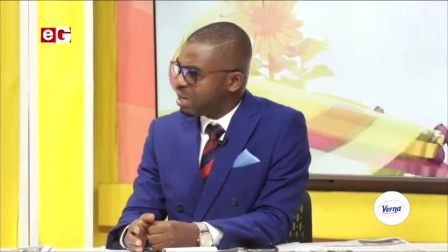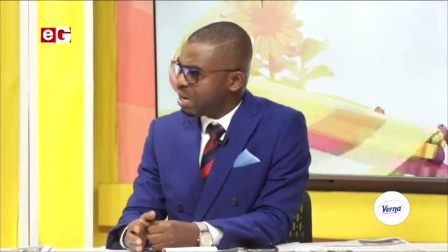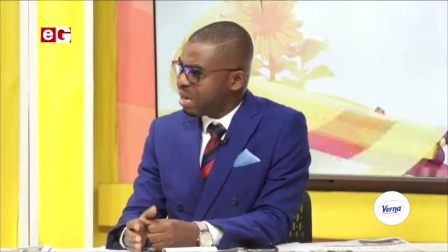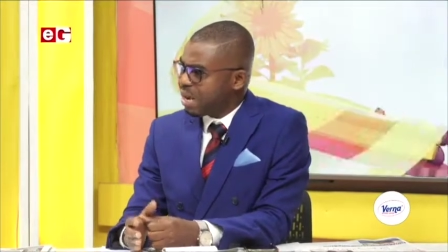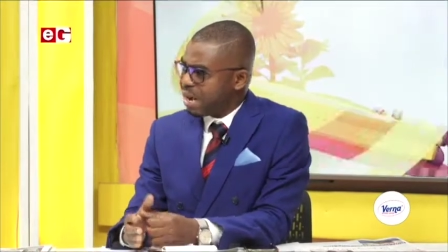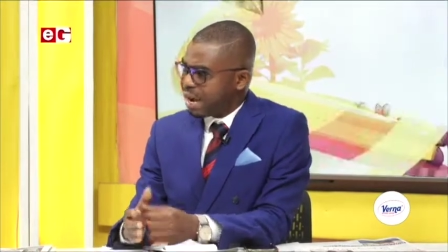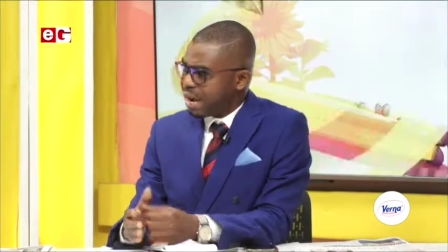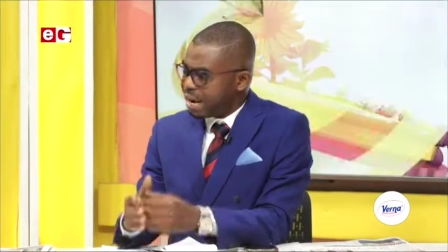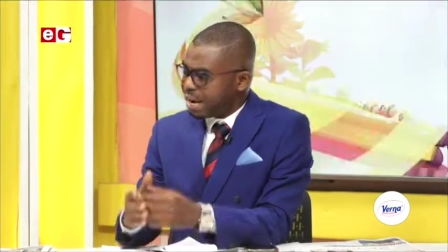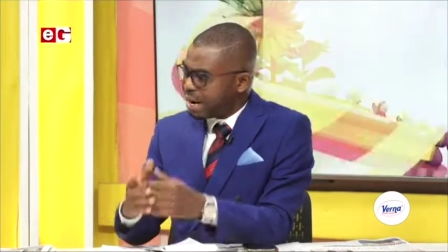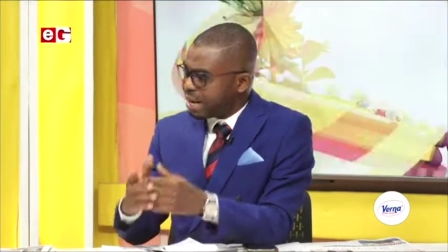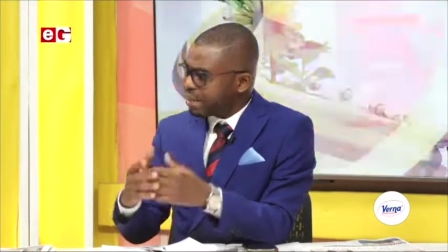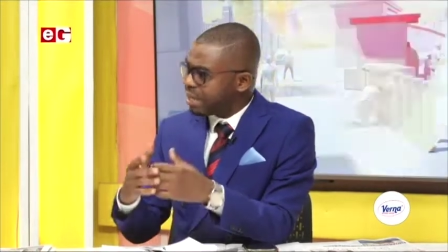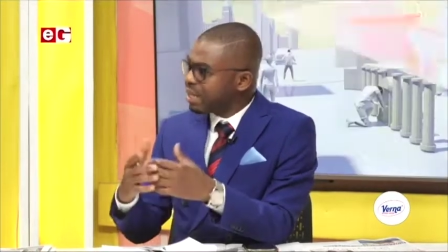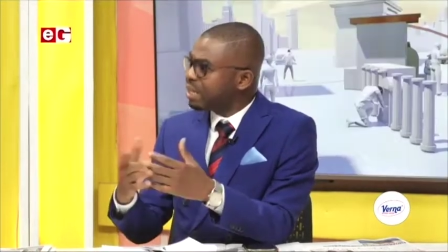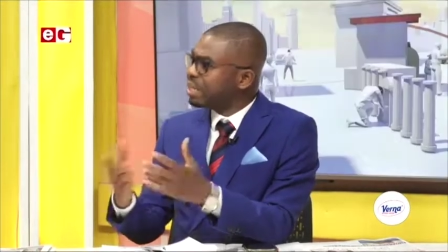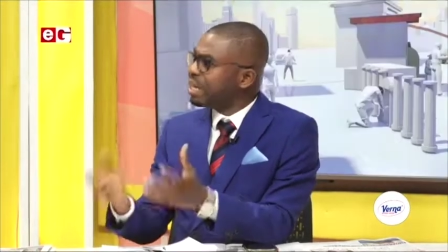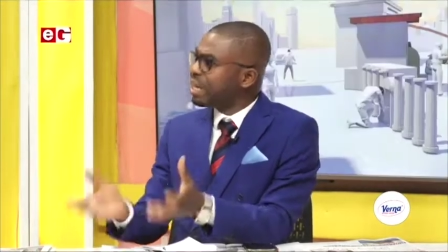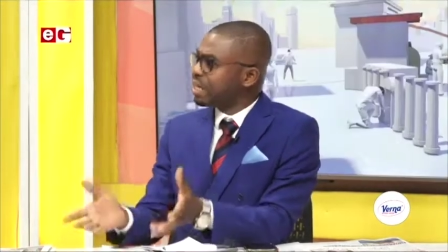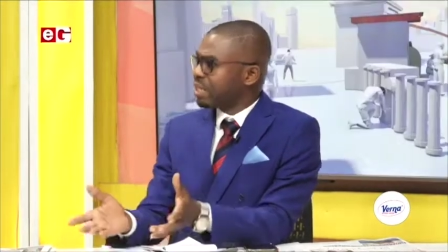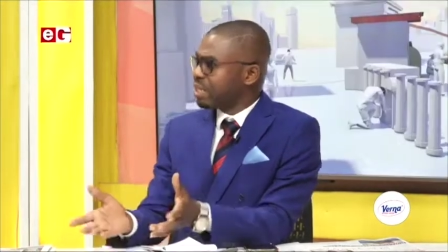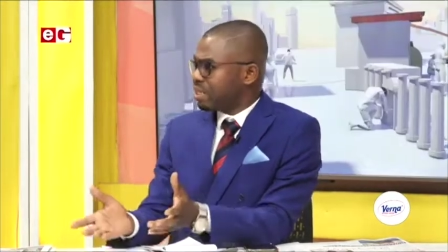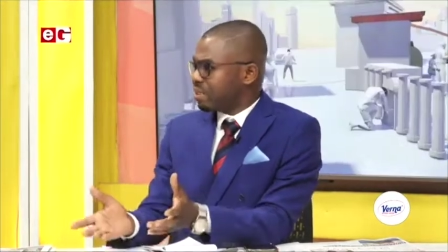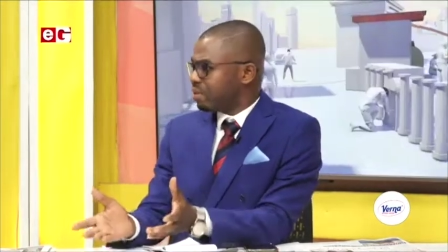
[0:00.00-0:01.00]
and i think
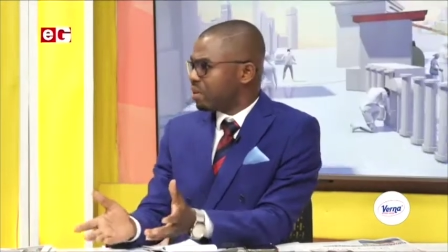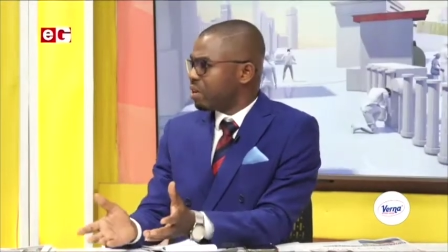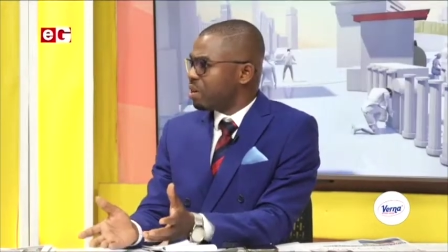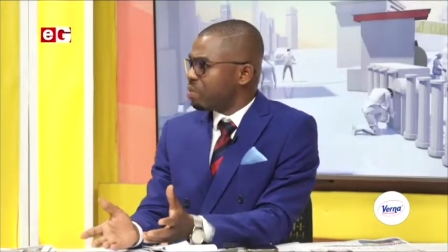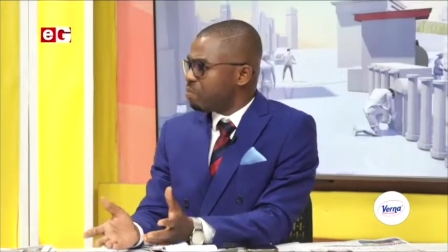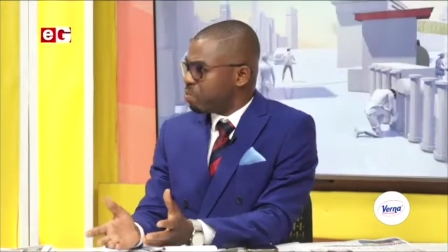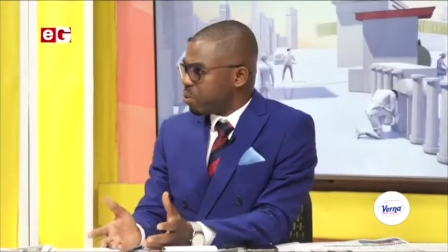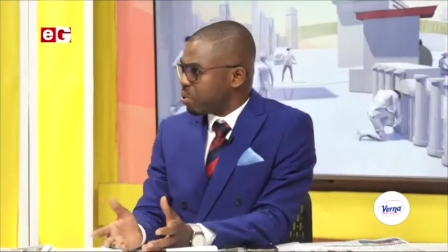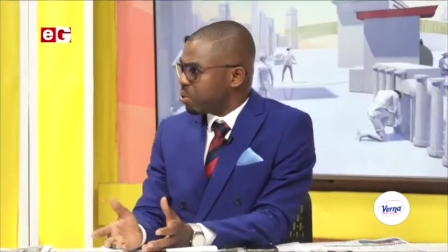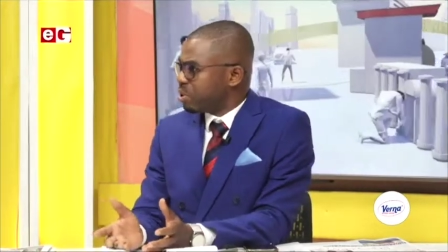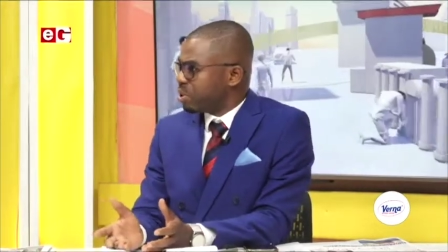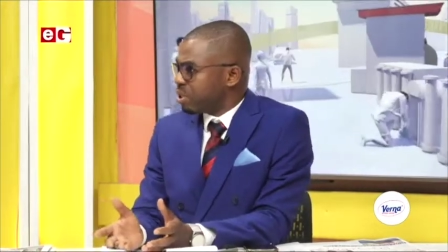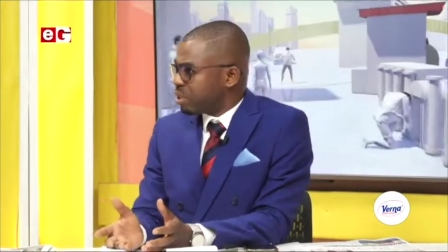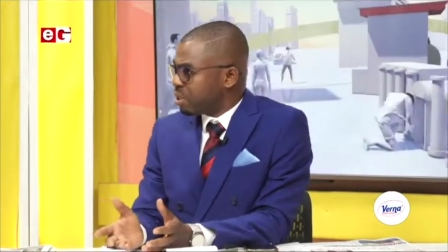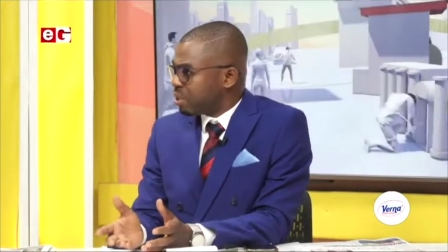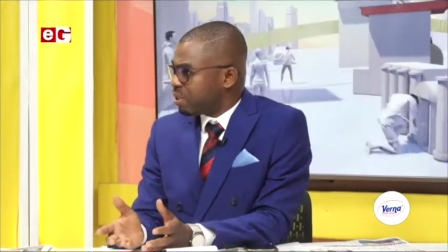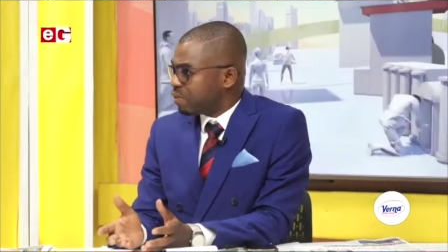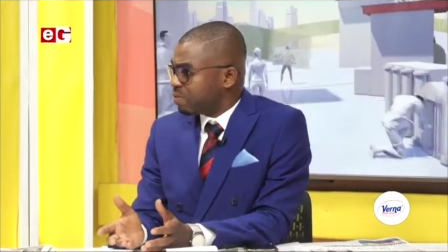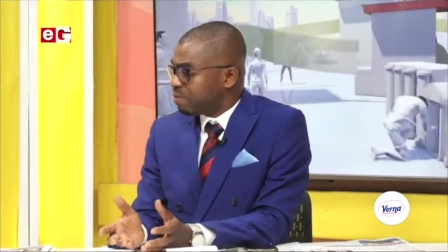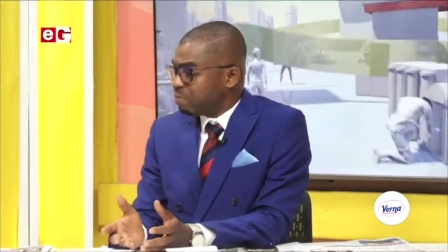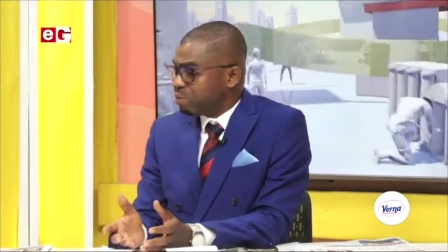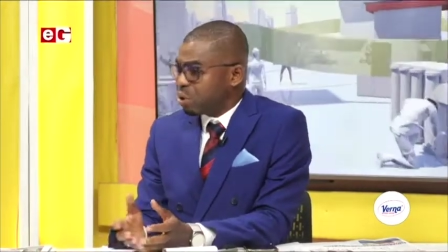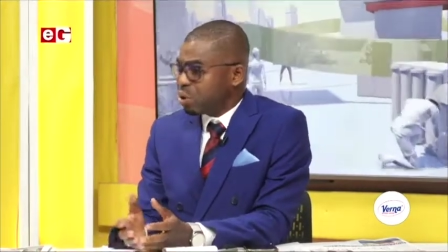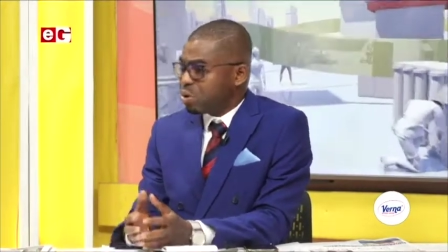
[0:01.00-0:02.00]
that is very positive
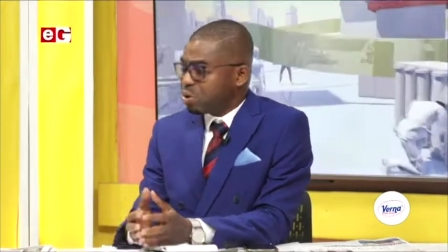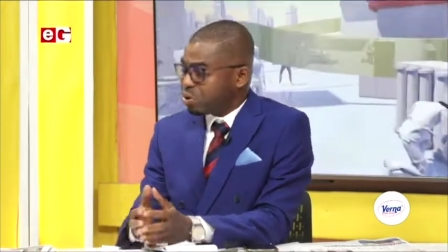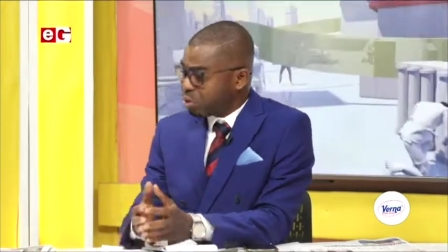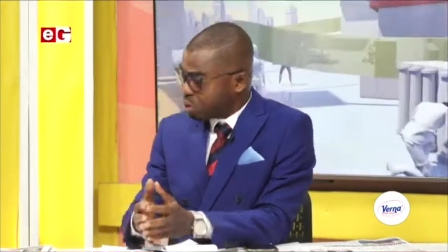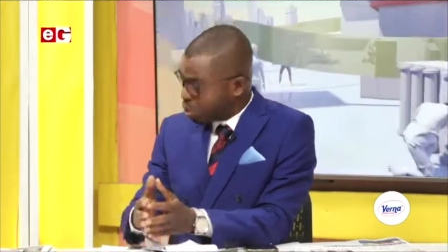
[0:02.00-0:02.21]
because